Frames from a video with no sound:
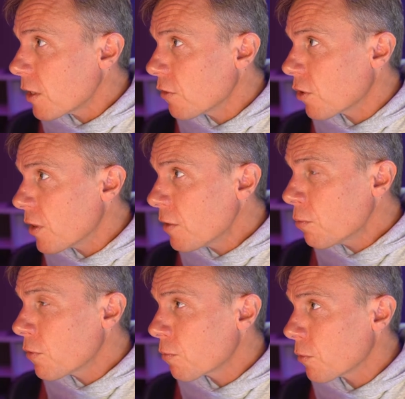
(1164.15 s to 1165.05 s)
So this
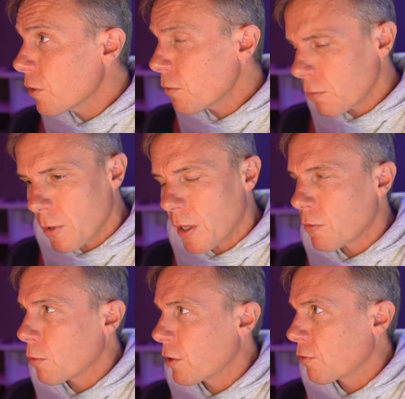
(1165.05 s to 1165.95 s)
was one of these
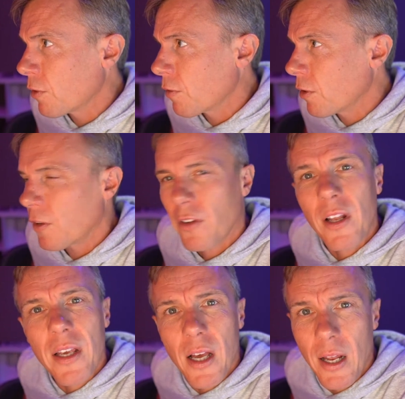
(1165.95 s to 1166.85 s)
ones where look, it's
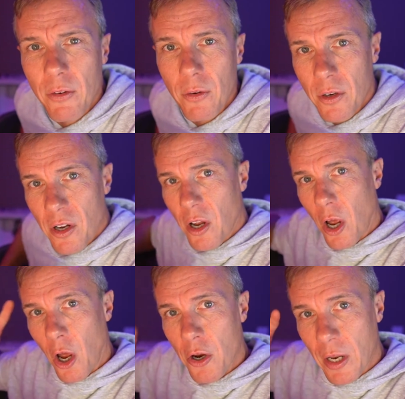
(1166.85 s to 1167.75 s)
only
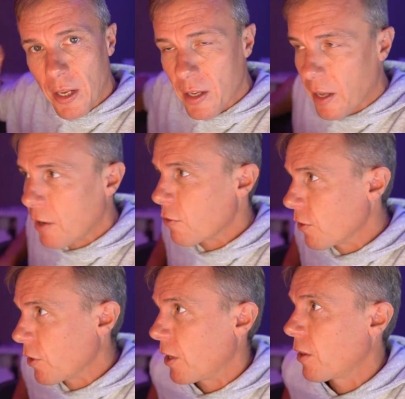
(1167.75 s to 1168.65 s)

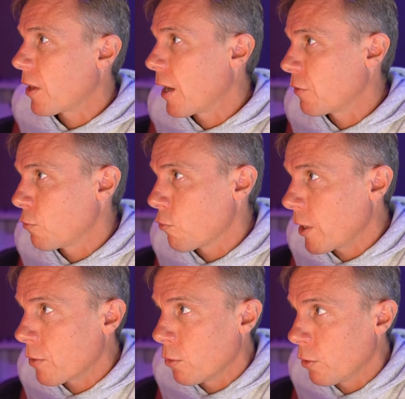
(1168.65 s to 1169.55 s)
110,000
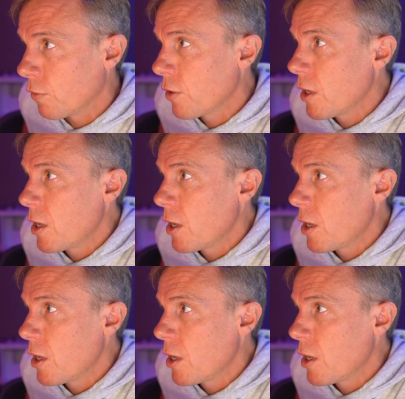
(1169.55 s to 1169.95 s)
records,